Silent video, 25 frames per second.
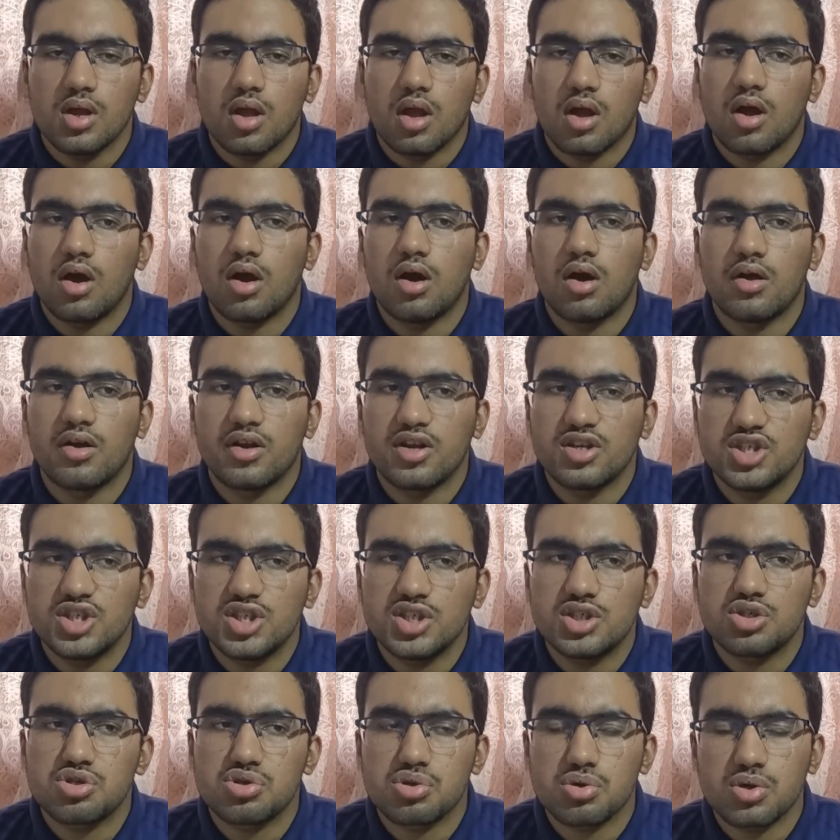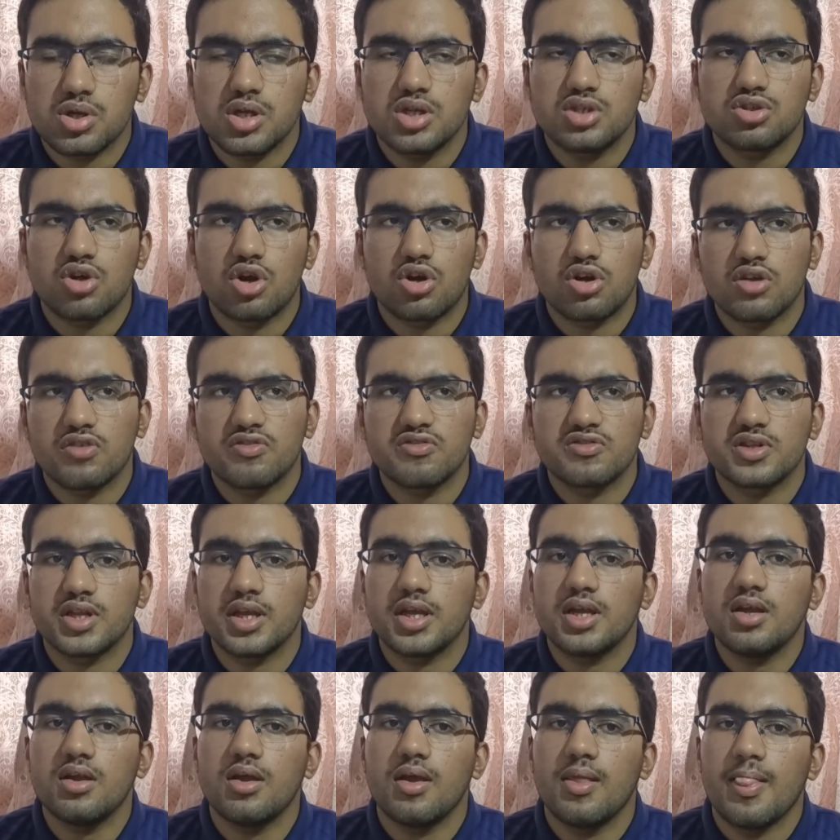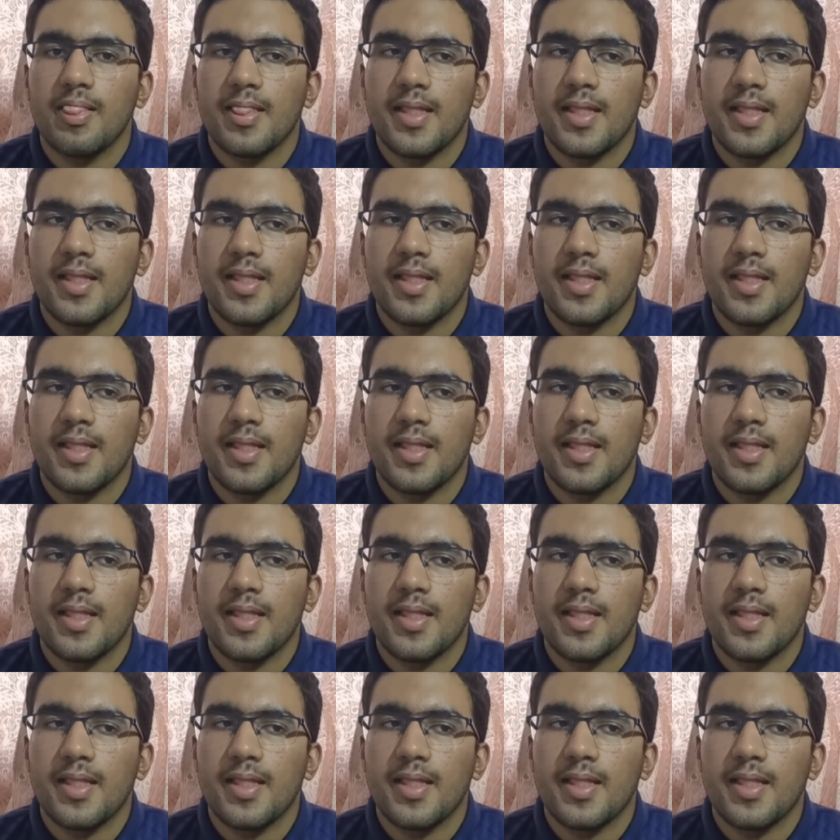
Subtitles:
rigid story sort of thing,